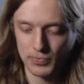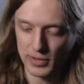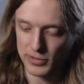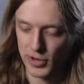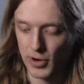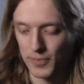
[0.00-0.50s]

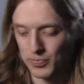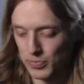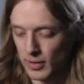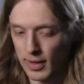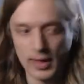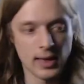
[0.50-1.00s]
So
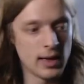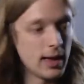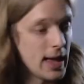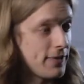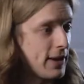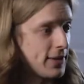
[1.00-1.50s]

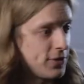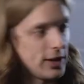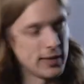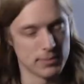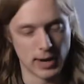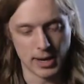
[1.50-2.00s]
if I see
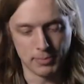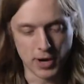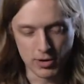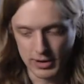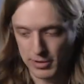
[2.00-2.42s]
that my opponent